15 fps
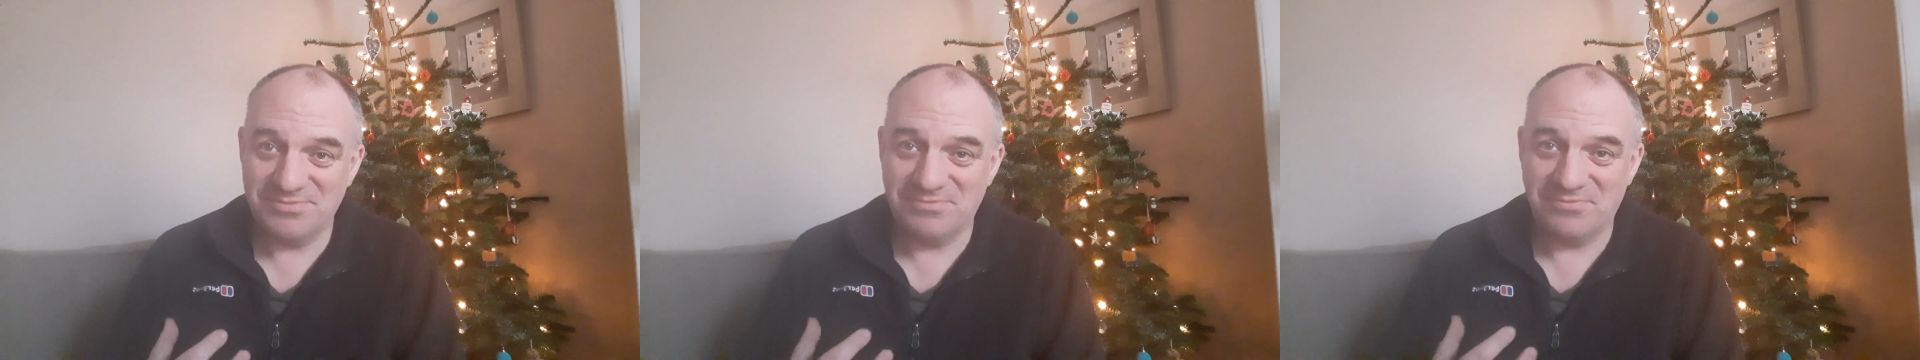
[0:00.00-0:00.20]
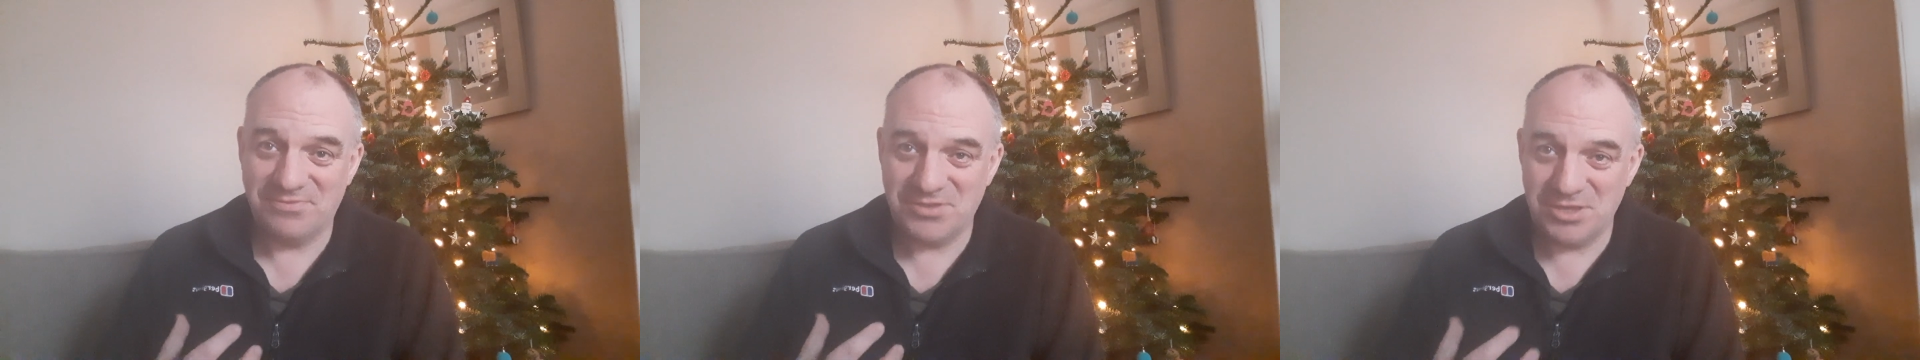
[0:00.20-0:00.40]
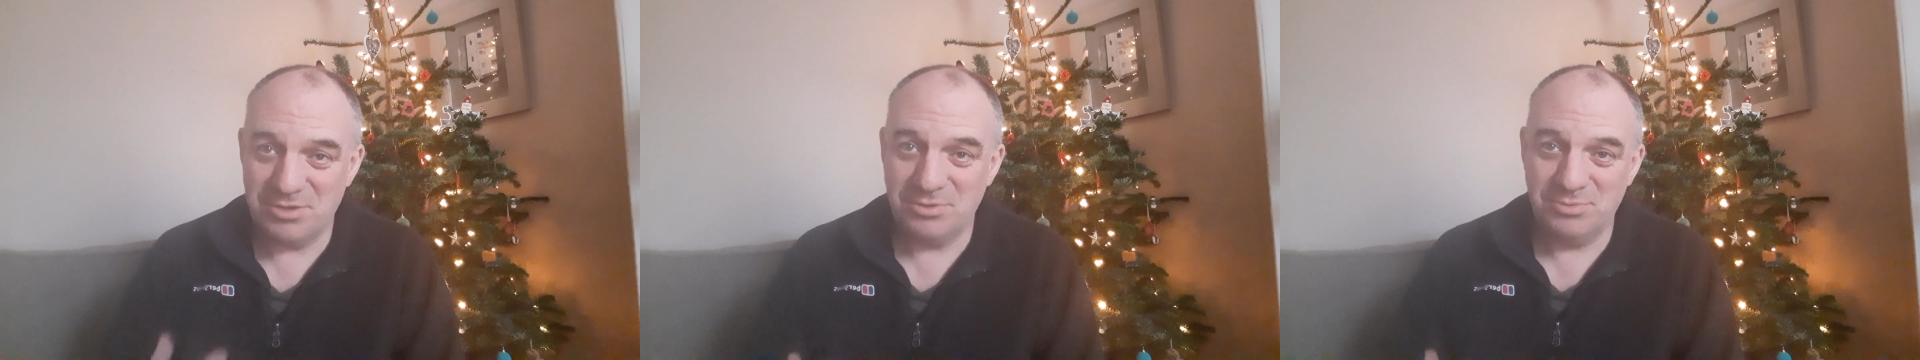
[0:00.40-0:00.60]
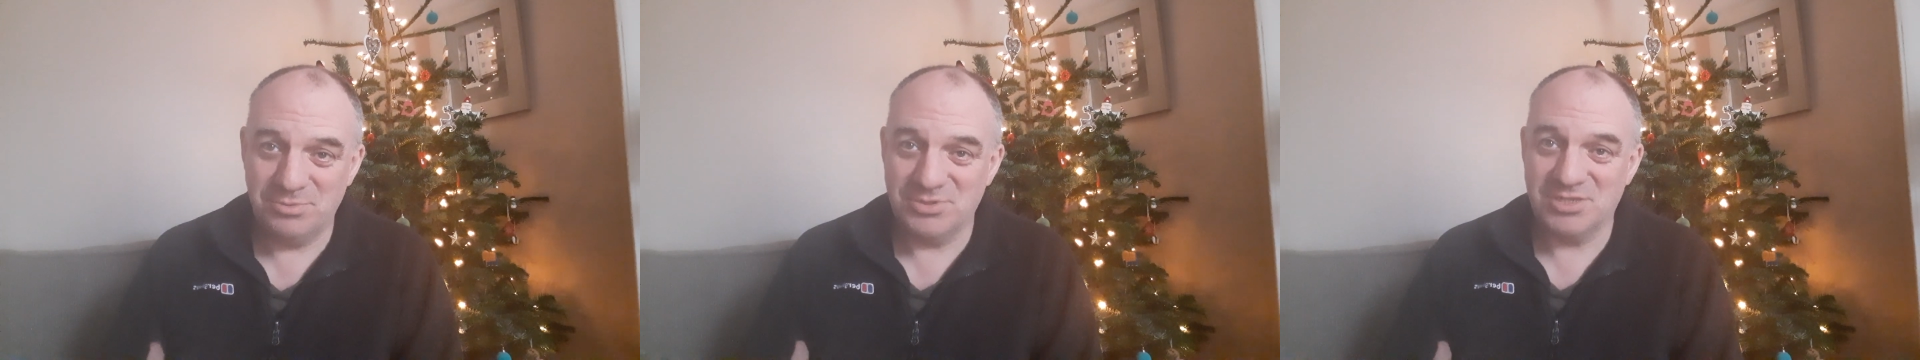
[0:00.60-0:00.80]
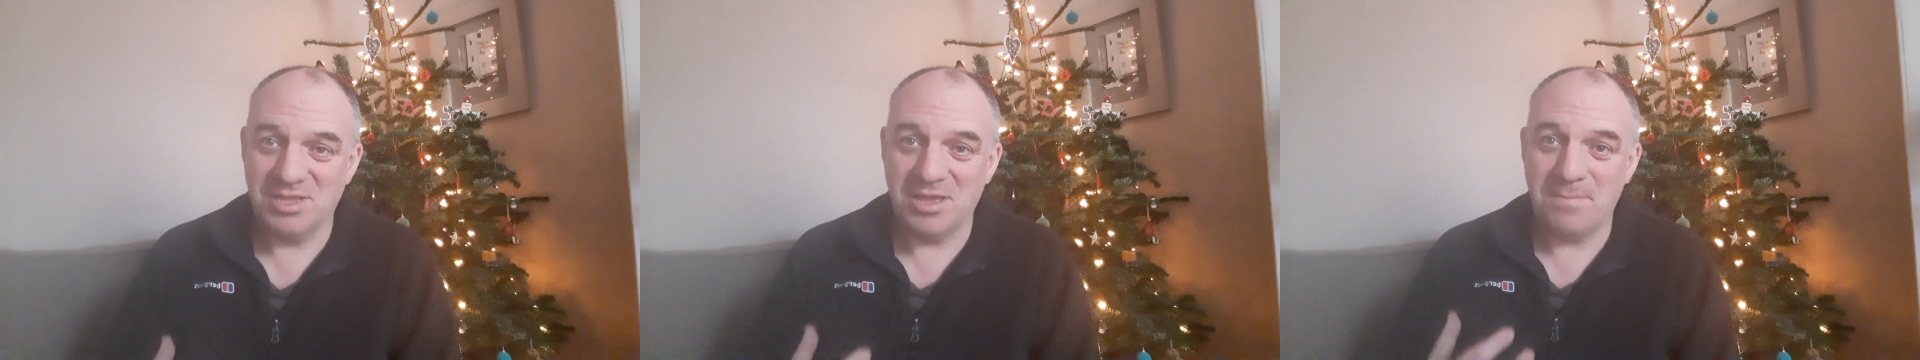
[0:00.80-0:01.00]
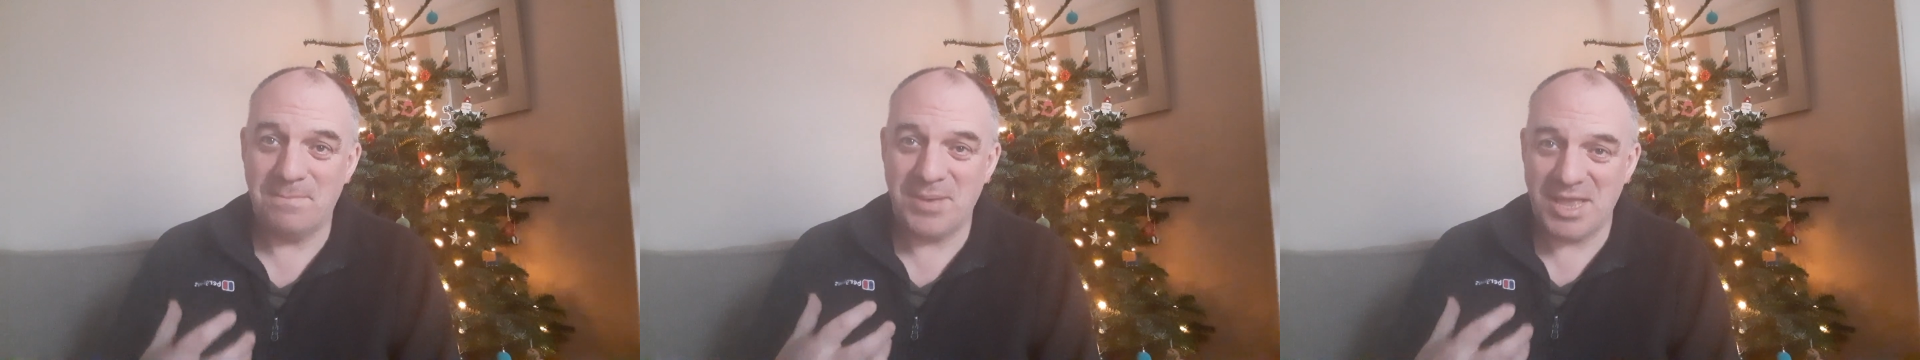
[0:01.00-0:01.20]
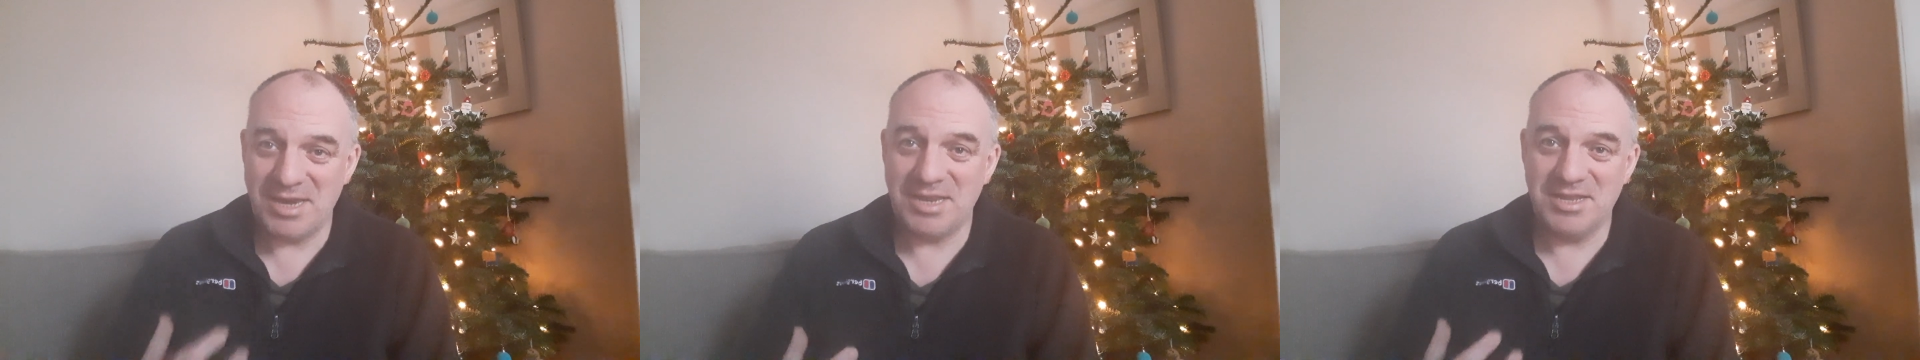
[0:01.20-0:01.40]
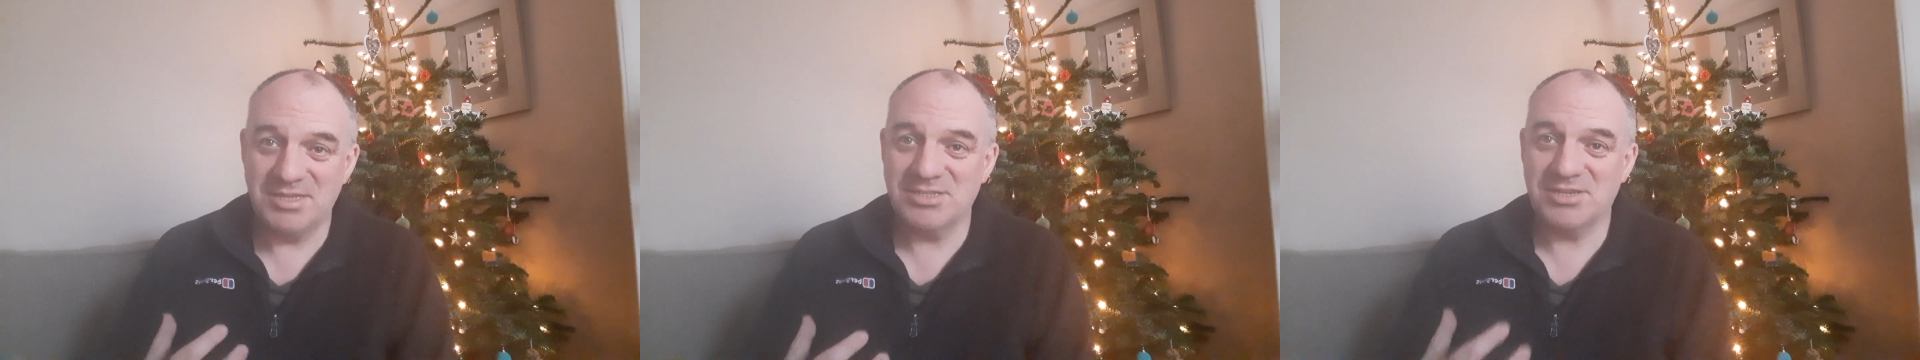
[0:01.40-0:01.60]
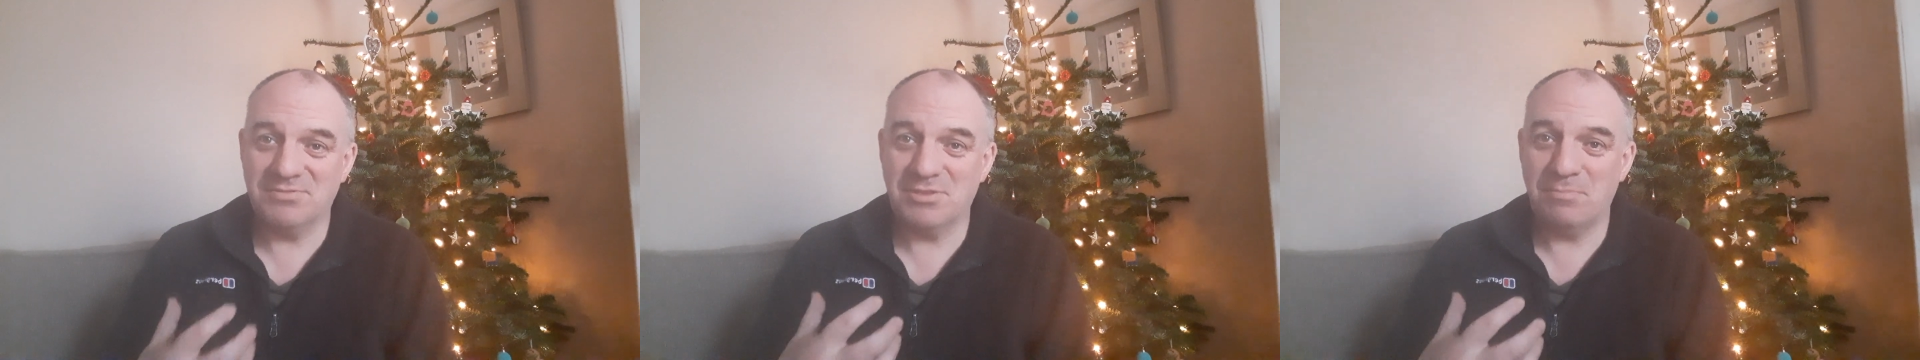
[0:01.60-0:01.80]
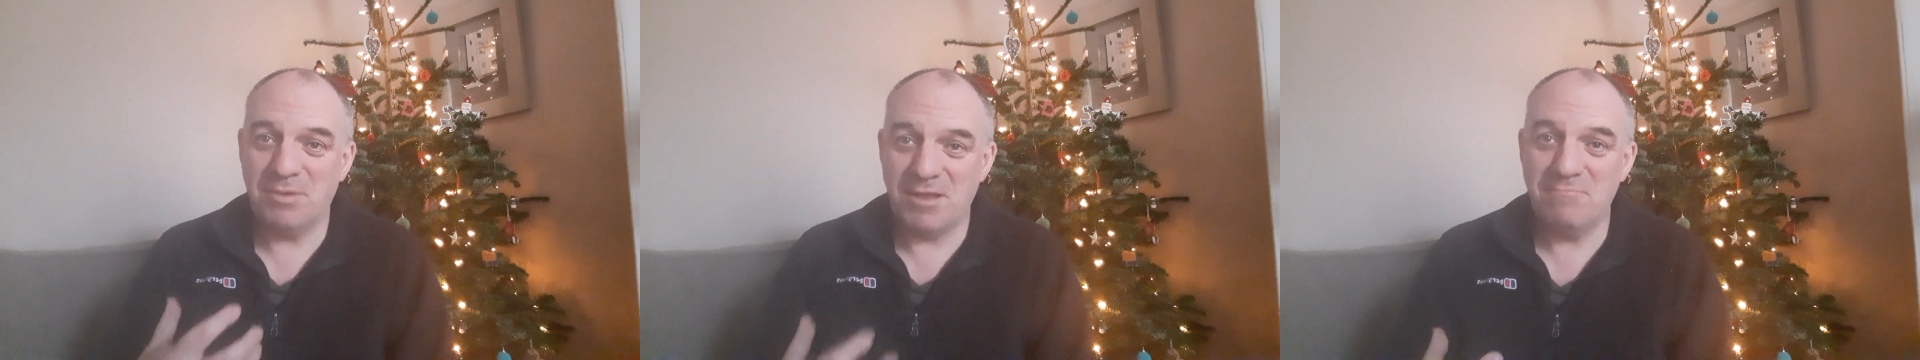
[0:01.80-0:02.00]
views, the opinions of
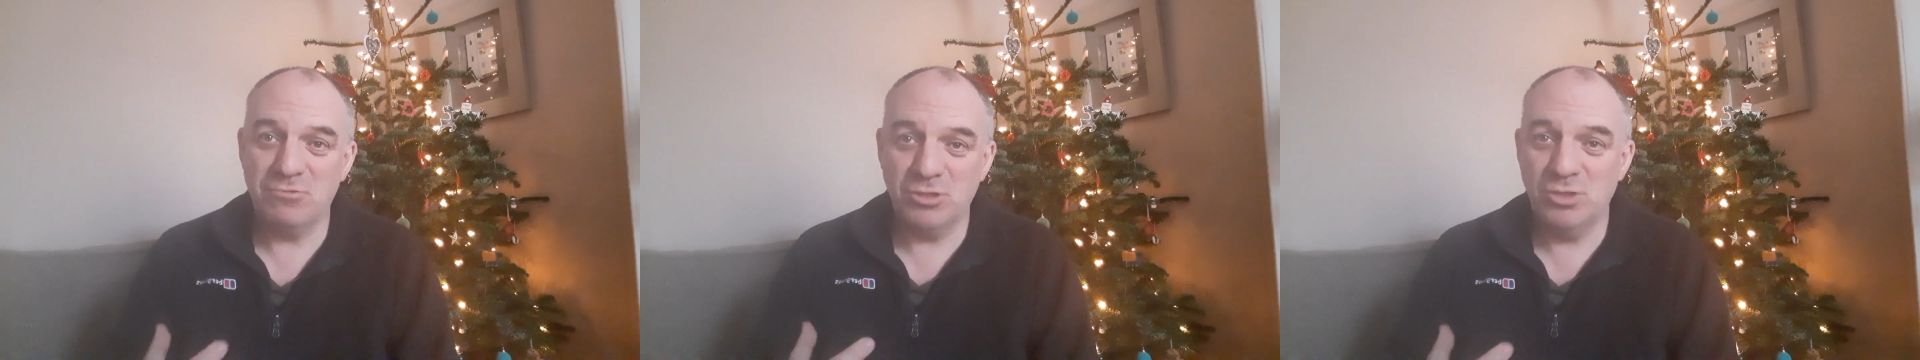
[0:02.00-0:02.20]
the people